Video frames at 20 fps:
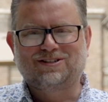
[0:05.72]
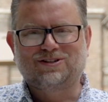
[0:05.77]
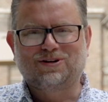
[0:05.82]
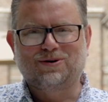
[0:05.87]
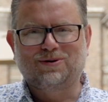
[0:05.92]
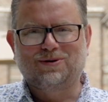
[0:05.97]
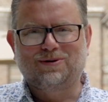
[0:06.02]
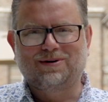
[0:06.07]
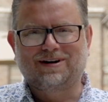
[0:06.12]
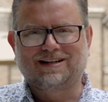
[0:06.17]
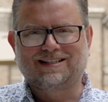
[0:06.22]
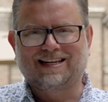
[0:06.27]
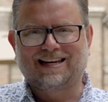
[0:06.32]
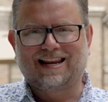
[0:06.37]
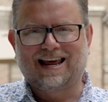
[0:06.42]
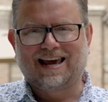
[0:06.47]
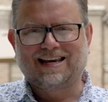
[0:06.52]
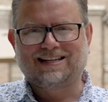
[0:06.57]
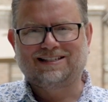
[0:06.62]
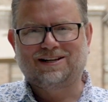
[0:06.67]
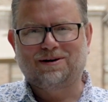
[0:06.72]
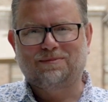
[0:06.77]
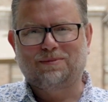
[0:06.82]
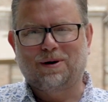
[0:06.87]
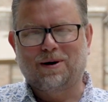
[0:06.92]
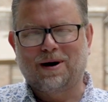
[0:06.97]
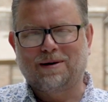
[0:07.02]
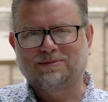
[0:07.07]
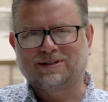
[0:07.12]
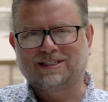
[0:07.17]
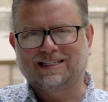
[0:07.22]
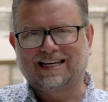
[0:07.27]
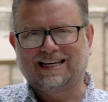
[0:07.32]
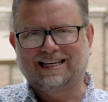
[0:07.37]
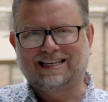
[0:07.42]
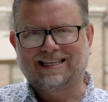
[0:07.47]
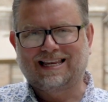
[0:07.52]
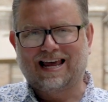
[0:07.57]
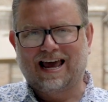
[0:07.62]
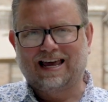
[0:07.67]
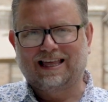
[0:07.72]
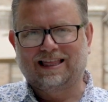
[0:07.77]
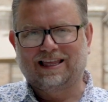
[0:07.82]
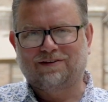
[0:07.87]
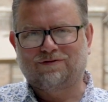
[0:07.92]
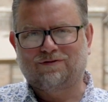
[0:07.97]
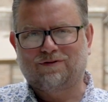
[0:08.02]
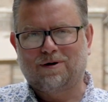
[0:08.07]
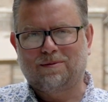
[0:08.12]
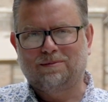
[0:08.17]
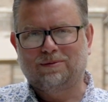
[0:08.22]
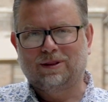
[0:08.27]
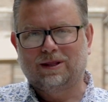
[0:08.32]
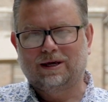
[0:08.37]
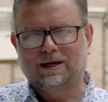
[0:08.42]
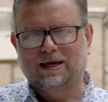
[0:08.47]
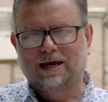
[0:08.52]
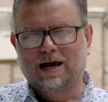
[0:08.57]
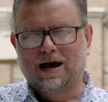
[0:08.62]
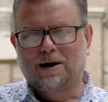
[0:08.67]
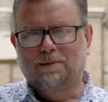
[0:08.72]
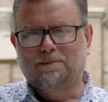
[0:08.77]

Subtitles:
to today's WMC Daily from the